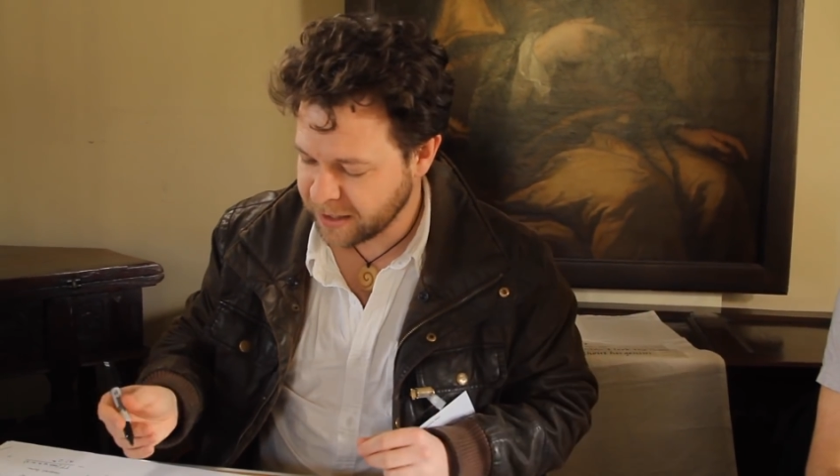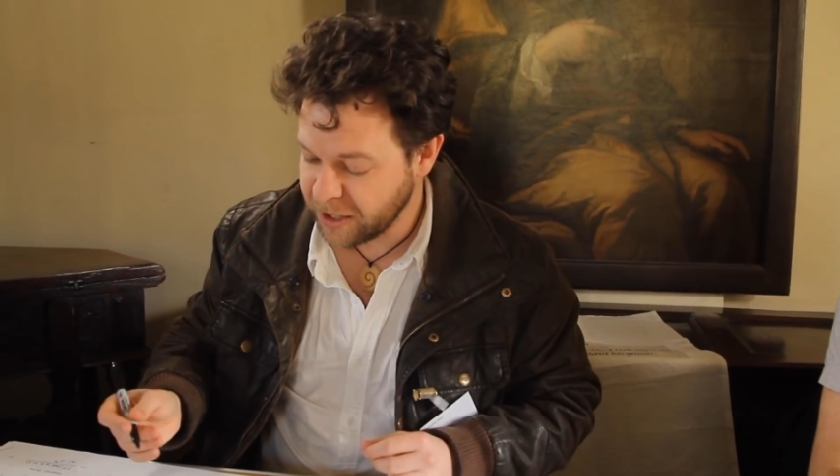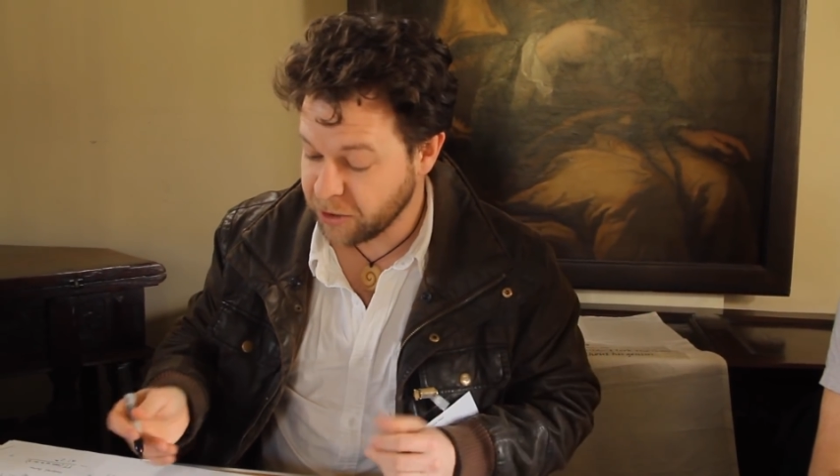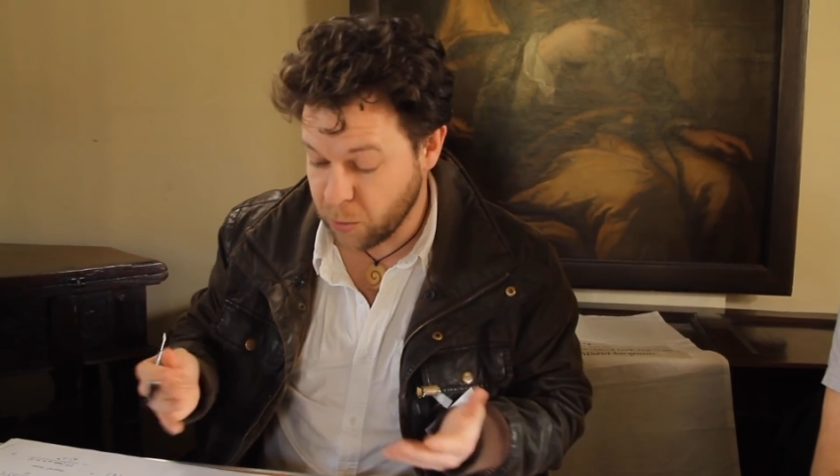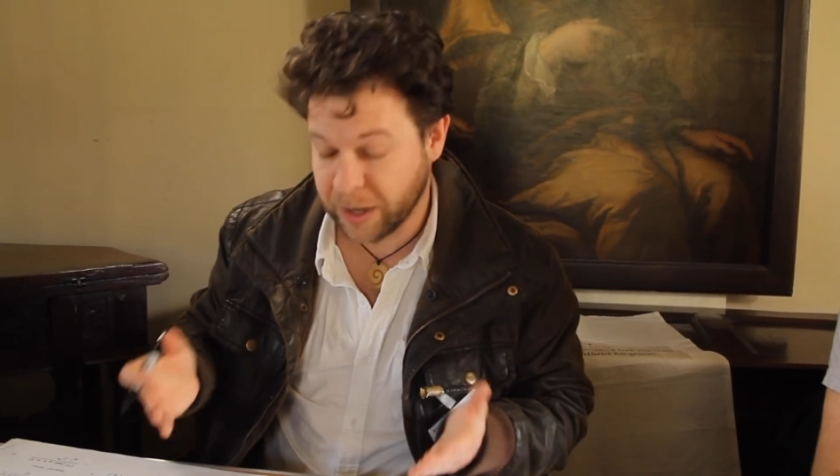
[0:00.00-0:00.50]

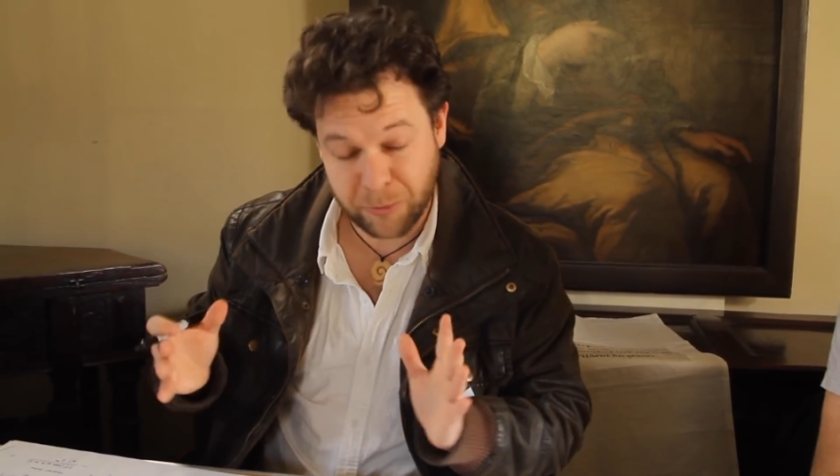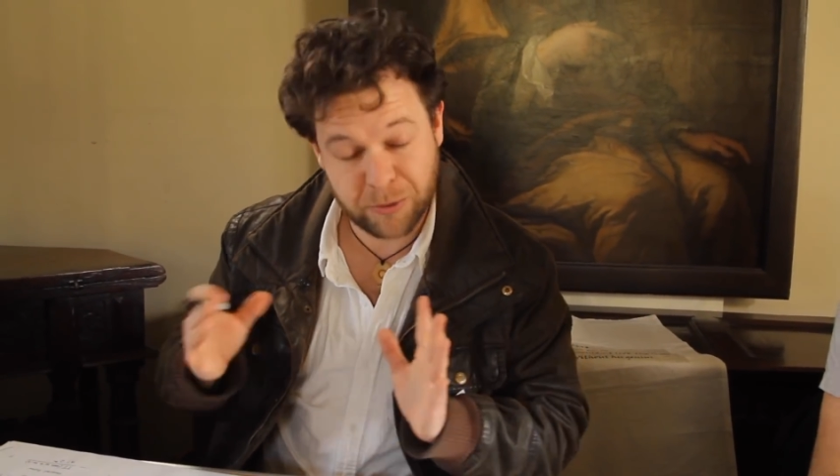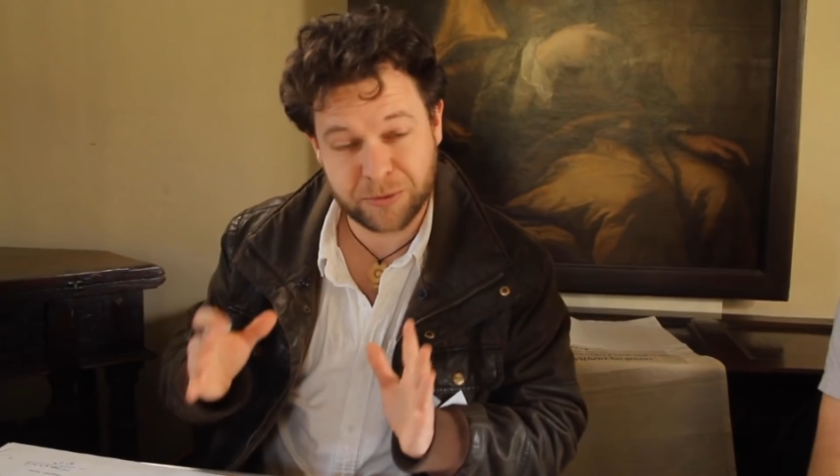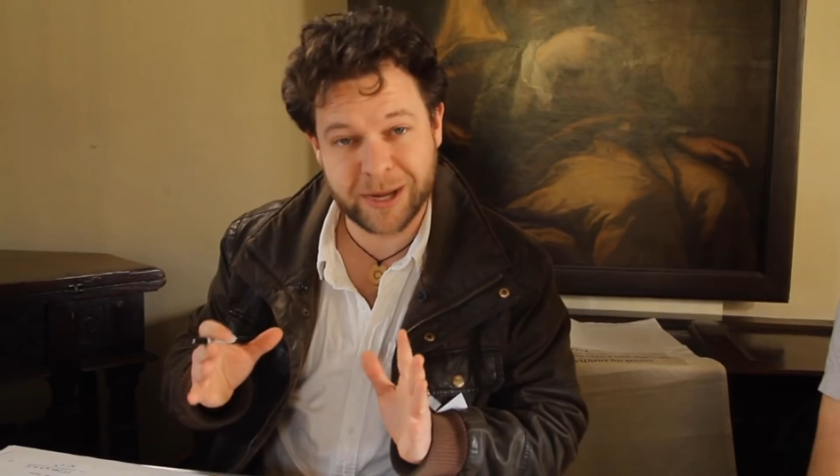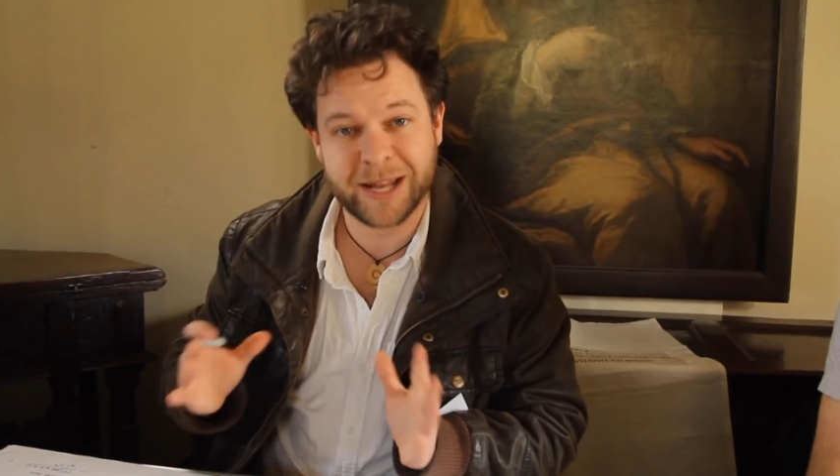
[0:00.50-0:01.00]
And you can work out
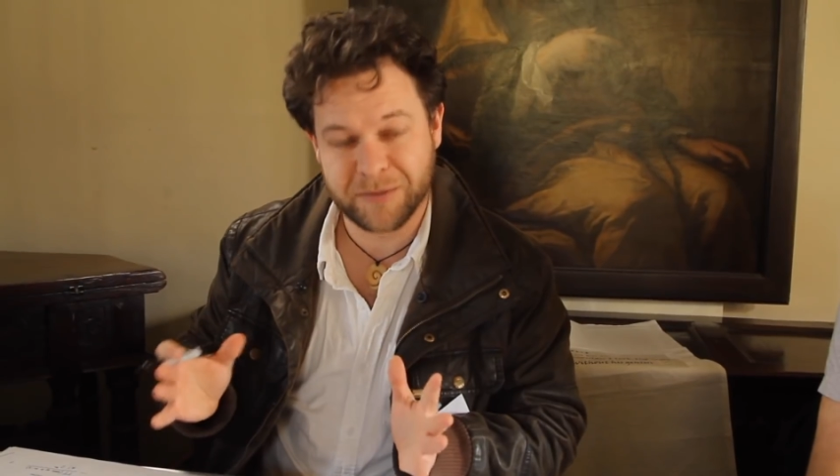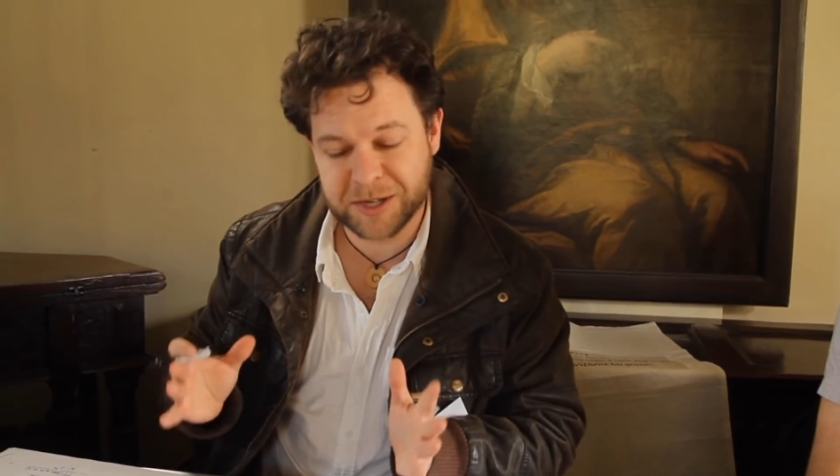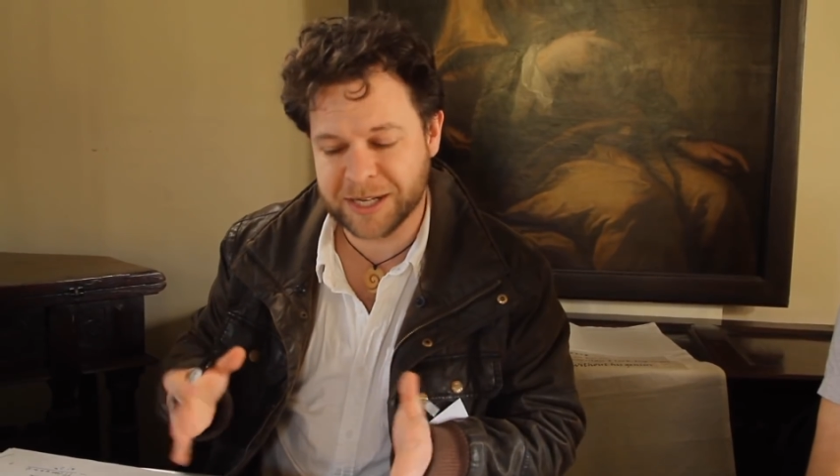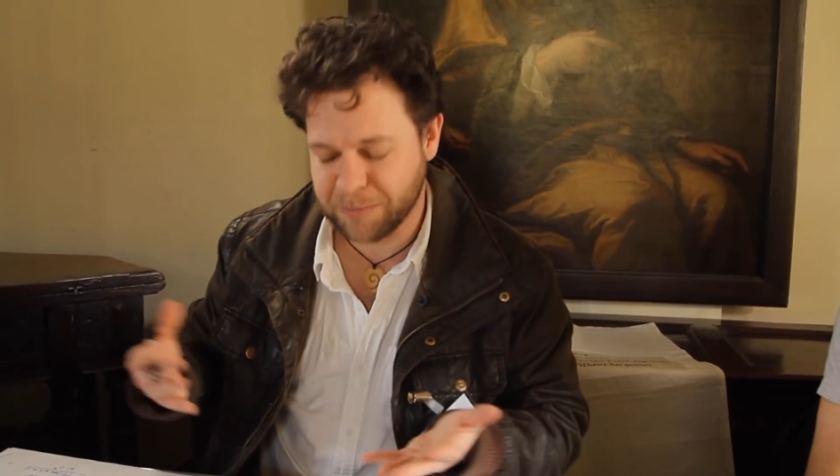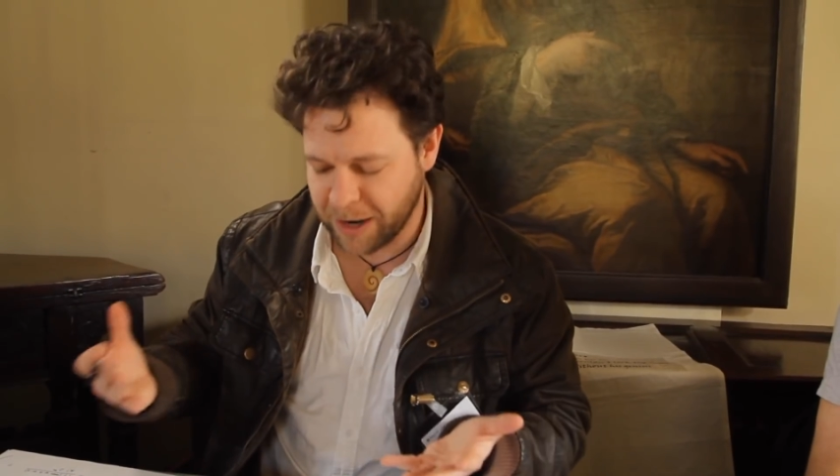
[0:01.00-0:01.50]
root 3
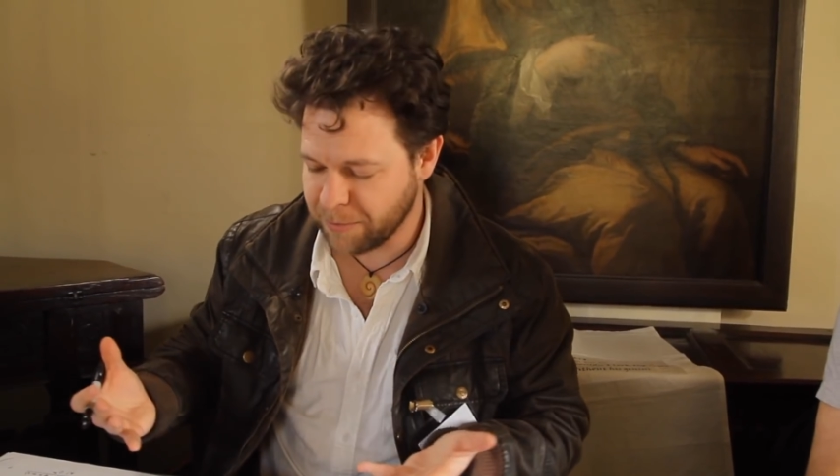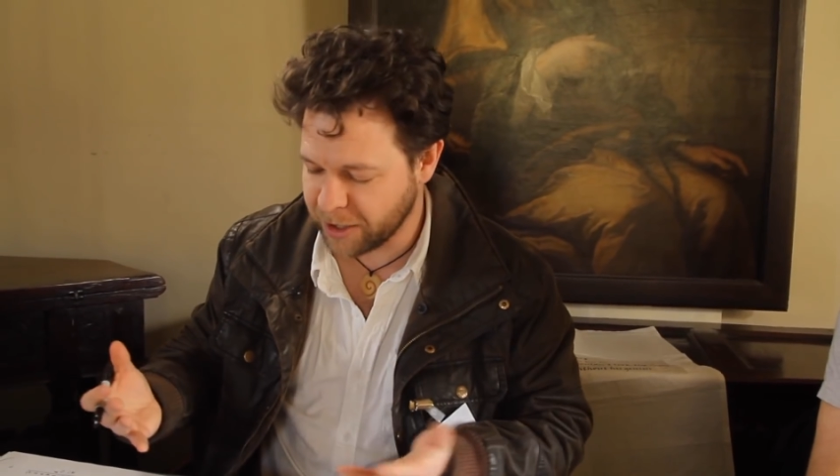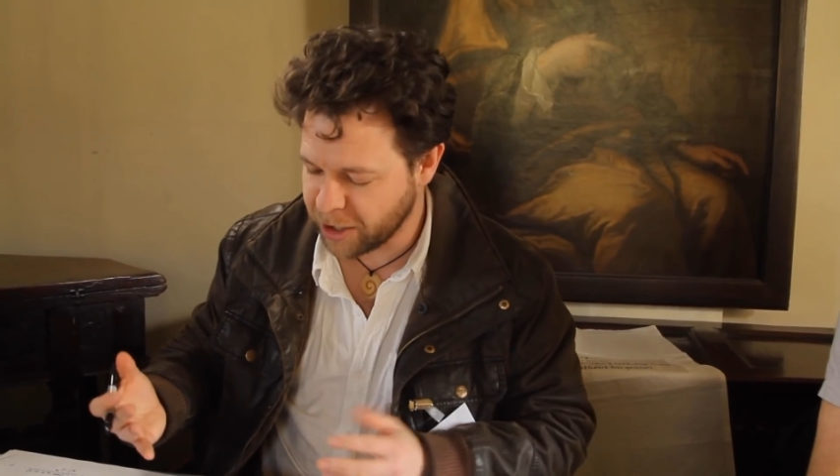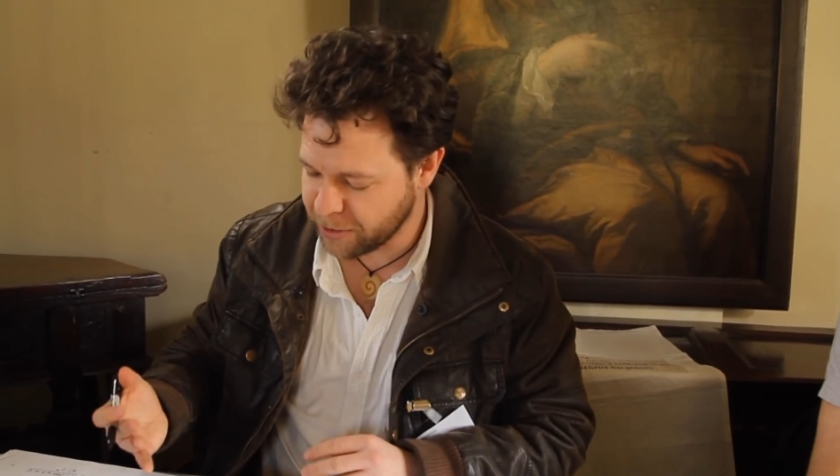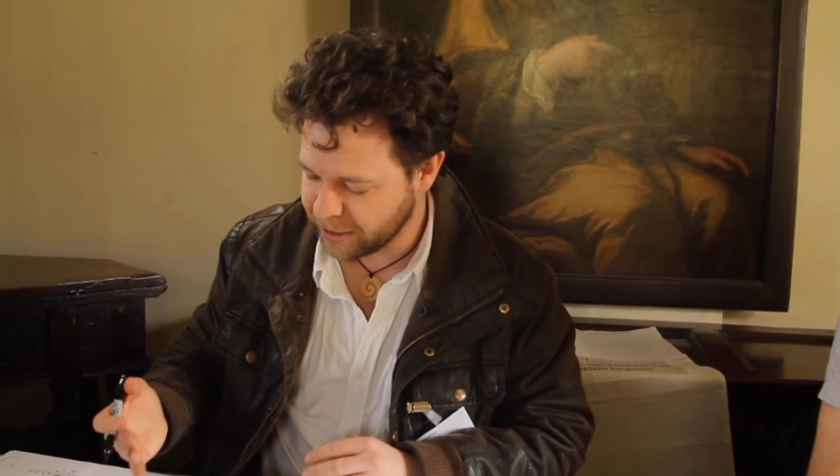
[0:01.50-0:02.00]
individually by
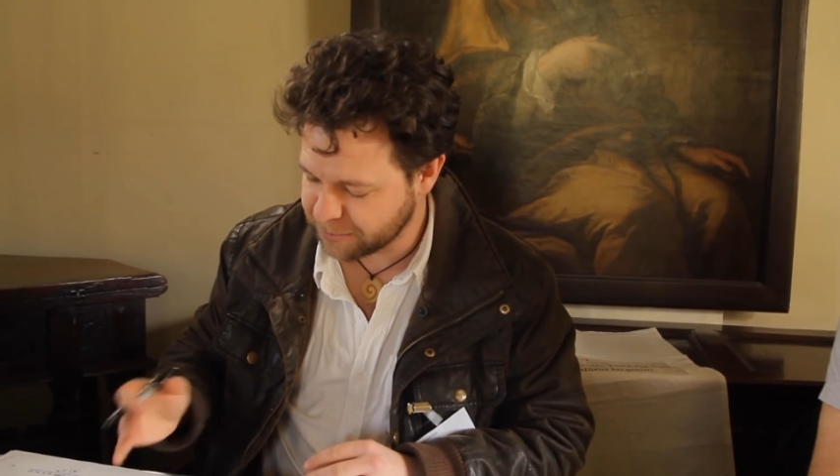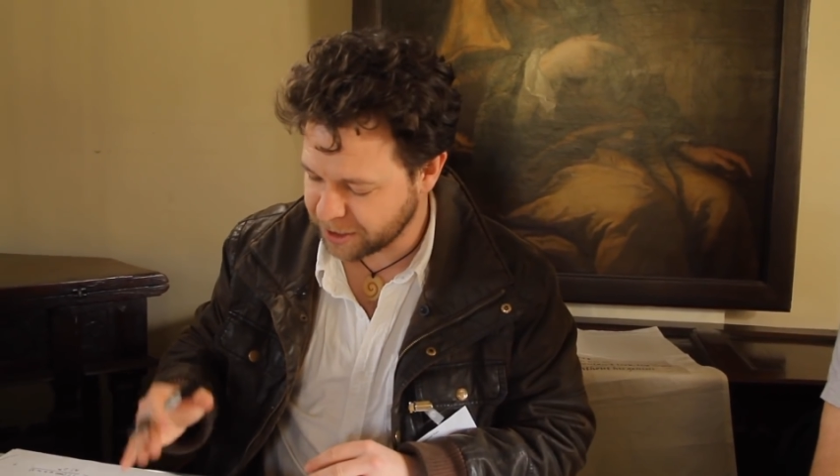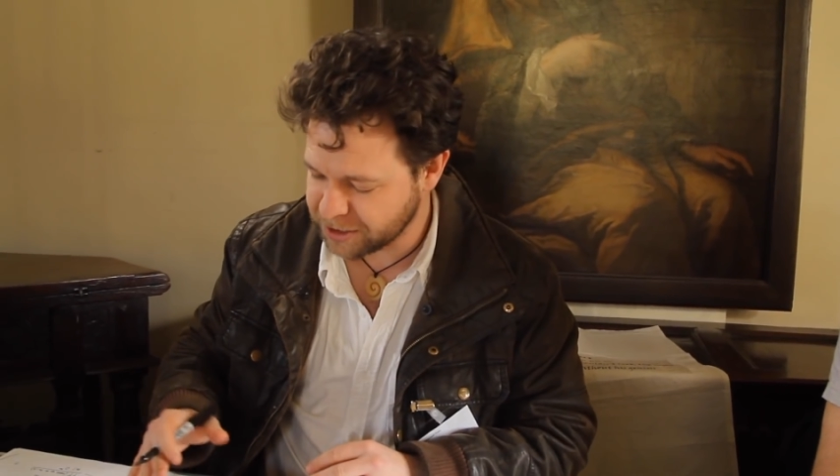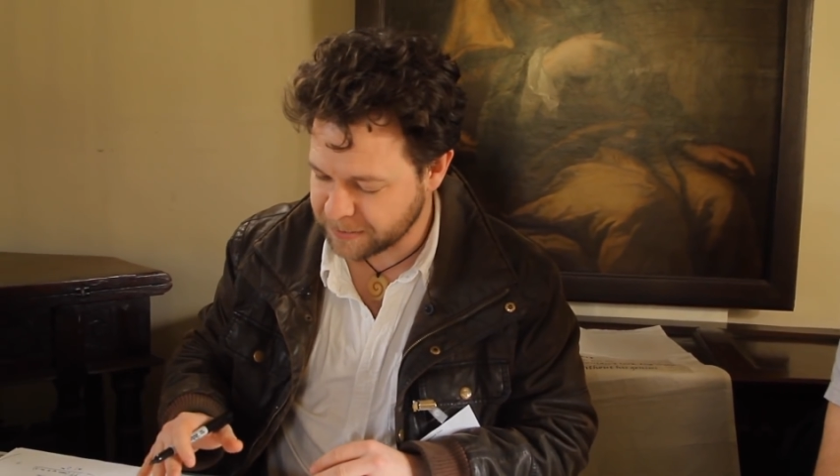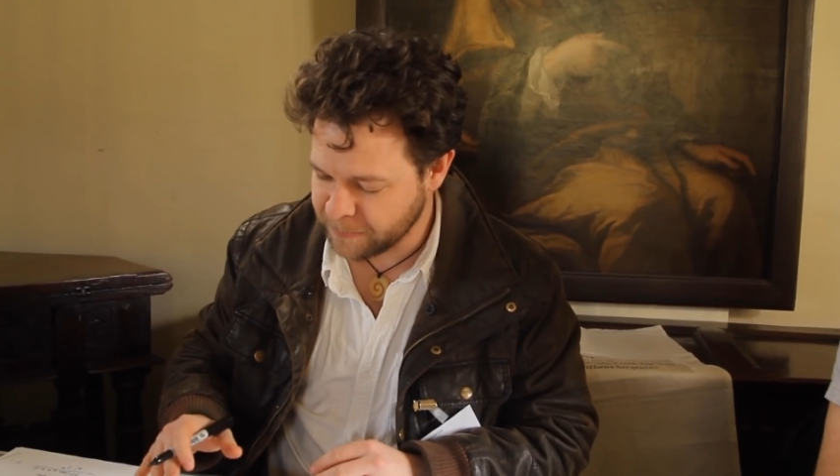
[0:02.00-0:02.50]
binomial
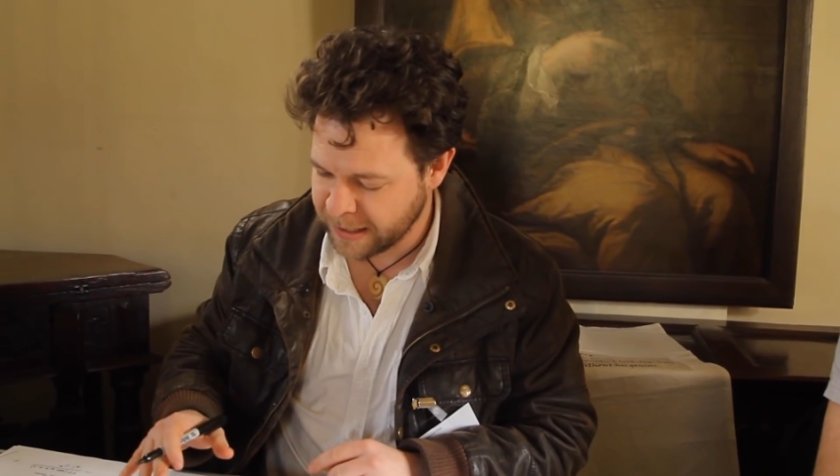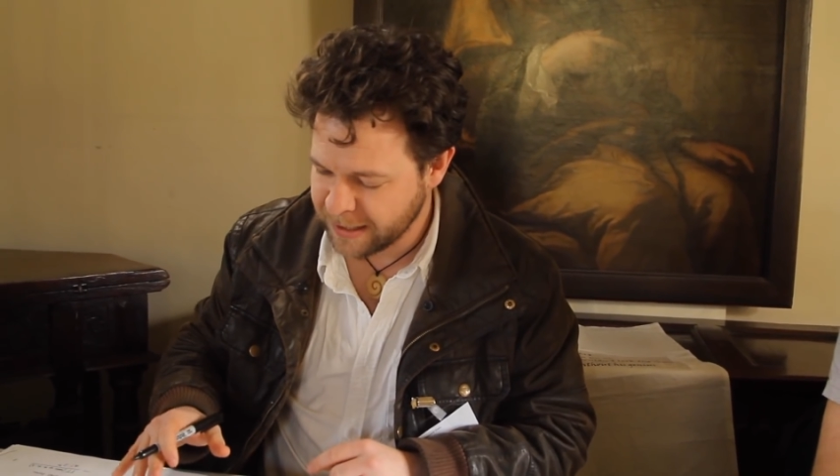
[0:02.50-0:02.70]
expansion,